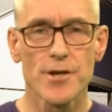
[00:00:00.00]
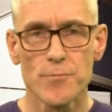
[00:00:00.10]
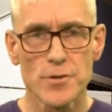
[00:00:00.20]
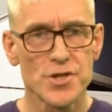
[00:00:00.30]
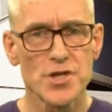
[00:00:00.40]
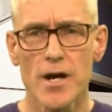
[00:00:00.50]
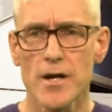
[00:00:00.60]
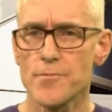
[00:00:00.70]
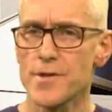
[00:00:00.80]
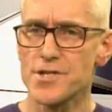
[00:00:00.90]
So we'll
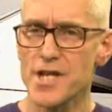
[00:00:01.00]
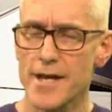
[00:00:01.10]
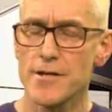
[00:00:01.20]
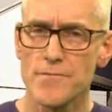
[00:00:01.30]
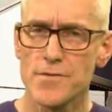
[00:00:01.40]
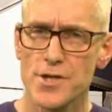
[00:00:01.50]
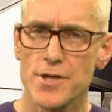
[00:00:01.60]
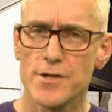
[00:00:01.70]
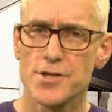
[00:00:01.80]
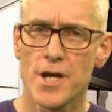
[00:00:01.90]
start with a technical
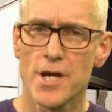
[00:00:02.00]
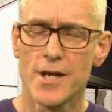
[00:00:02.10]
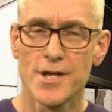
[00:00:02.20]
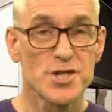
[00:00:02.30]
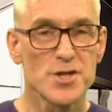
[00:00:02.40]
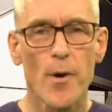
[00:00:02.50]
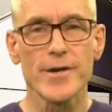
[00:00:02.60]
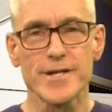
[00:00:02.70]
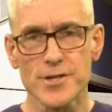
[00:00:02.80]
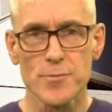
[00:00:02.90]
research
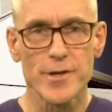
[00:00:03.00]
spike,